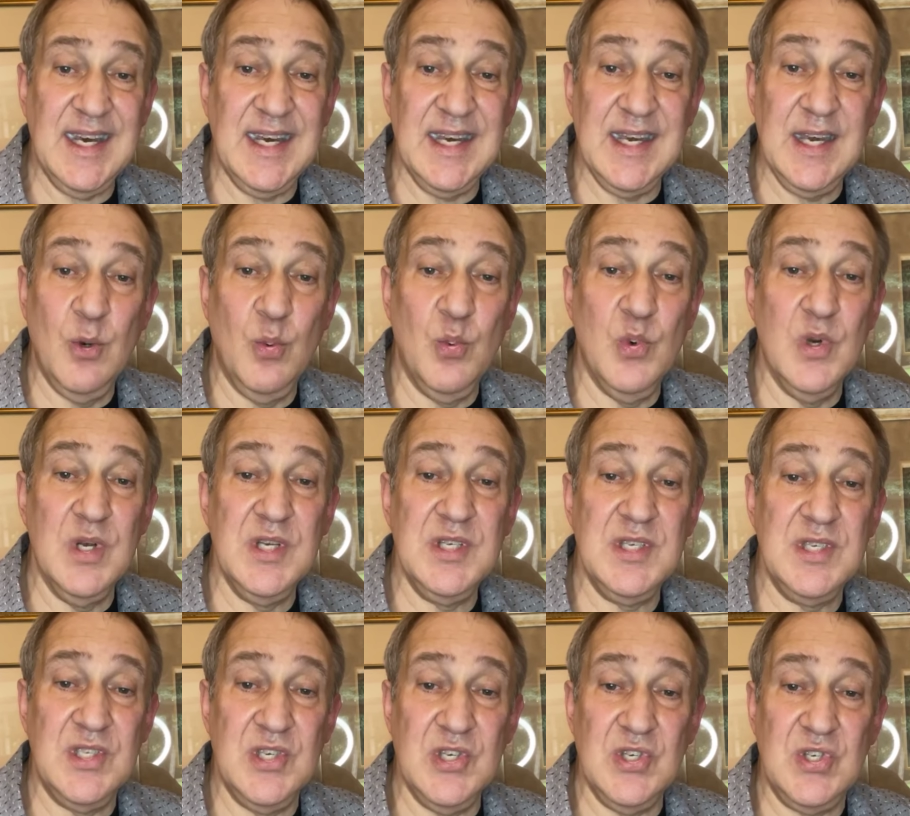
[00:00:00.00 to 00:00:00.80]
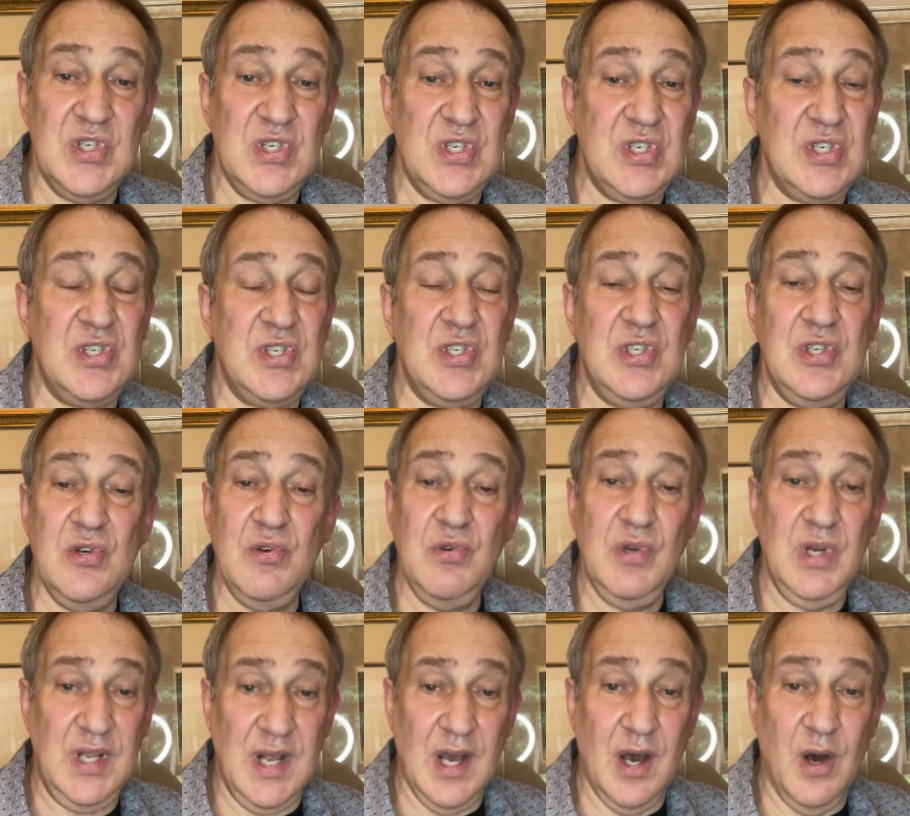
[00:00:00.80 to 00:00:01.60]
It was the
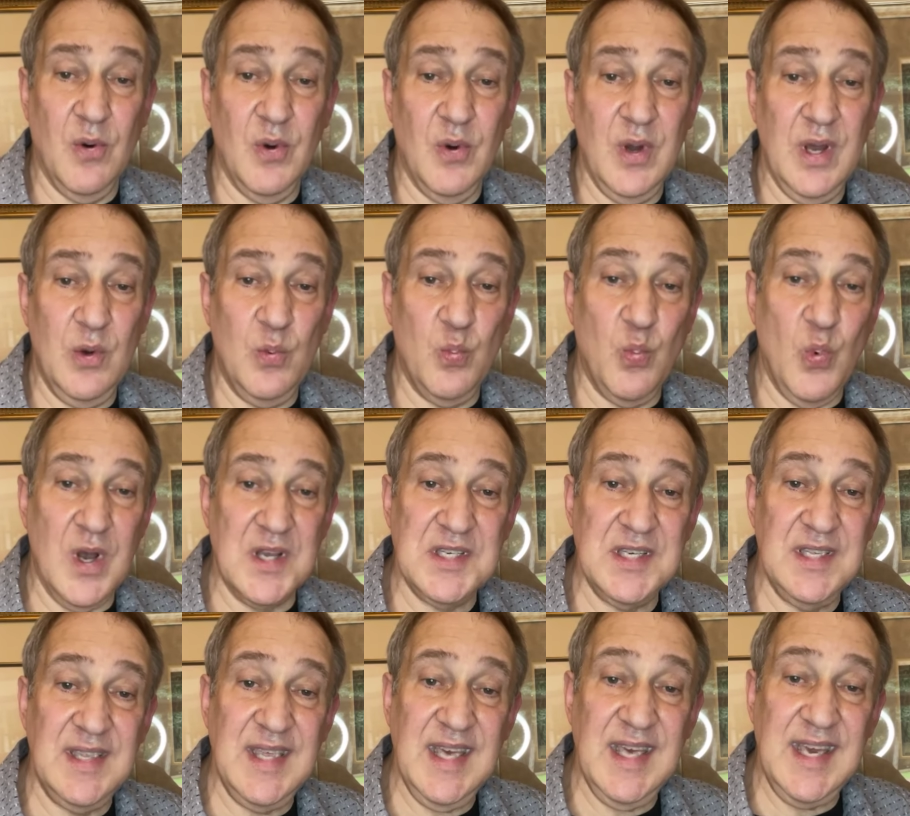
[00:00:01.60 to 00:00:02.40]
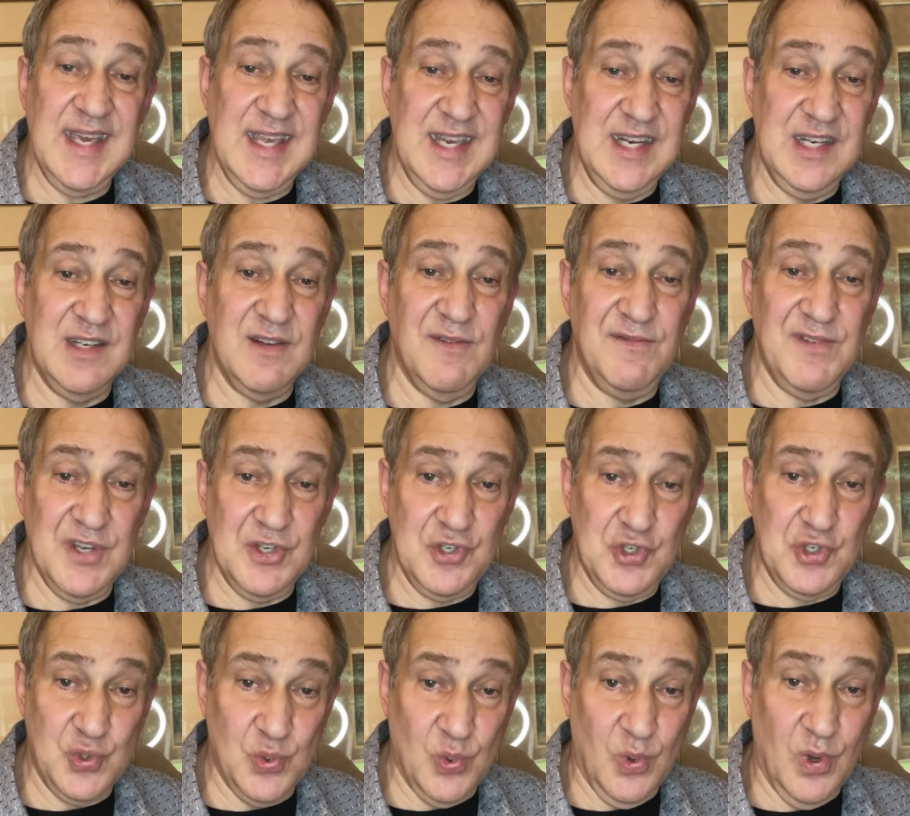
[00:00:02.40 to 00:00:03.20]
studio. It wasn't the
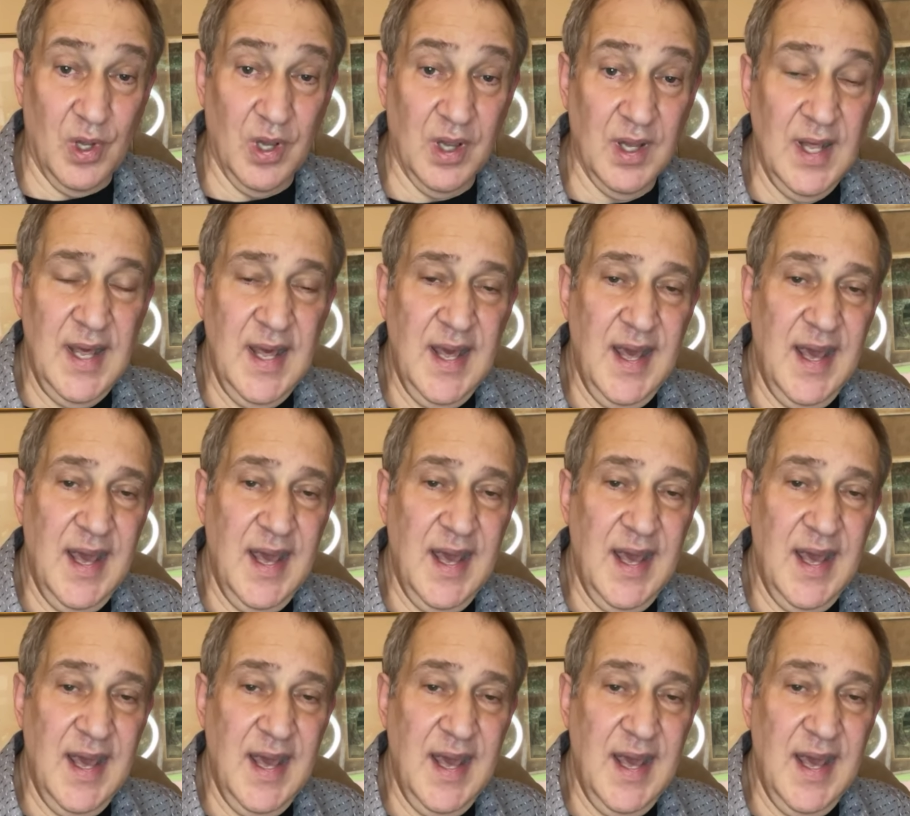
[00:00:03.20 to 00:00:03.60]
individual.